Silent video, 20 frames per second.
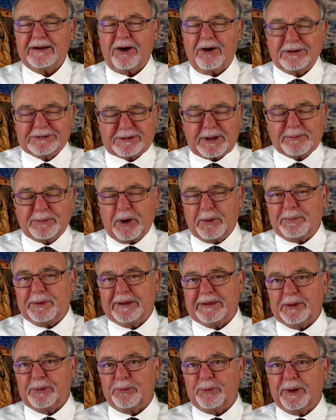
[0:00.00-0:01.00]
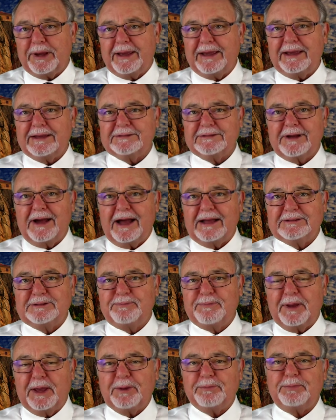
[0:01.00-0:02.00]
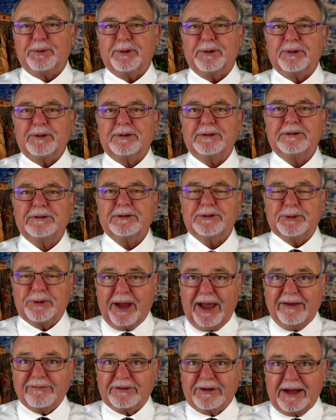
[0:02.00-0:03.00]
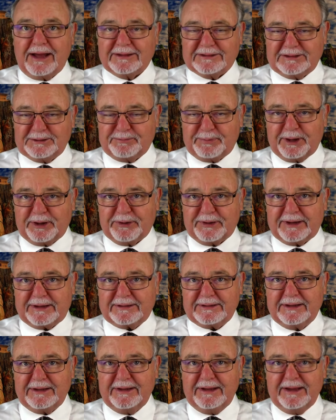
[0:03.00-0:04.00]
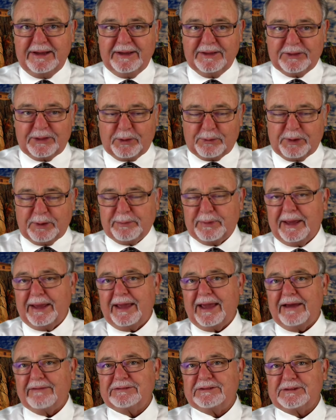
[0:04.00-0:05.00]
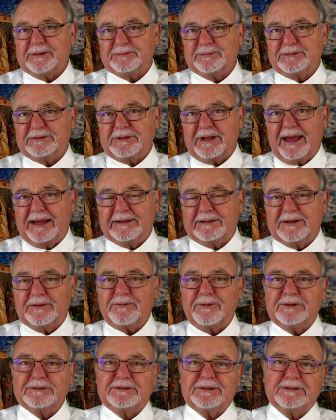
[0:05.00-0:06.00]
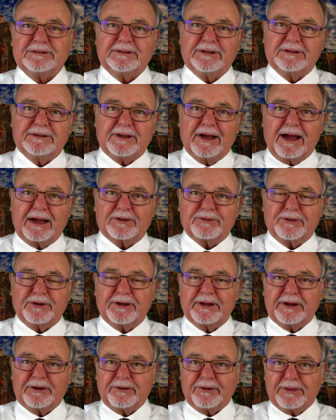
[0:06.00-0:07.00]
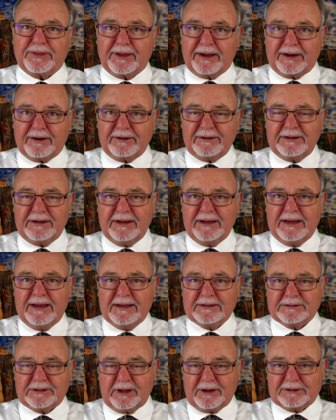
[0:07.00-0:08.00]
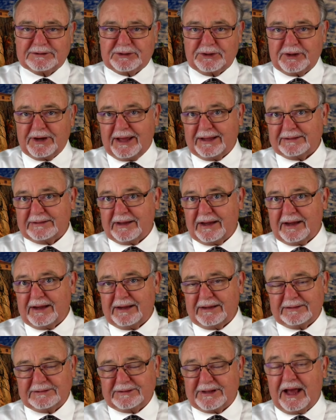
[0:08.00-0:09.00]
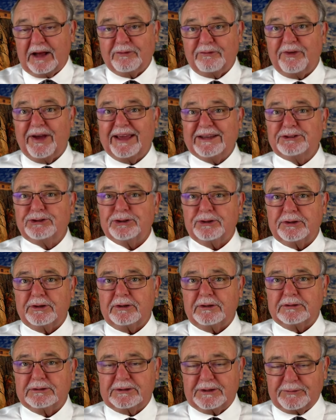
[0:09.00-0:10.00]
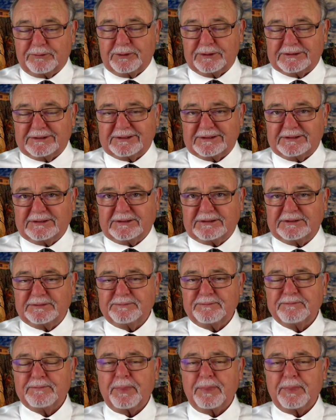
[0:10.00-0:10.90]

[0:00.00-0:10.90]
also I'm hoping that we as God's people who have God's Spirit, though we may have some slight differences in doctrine here or there, as long as they're not salvational differences,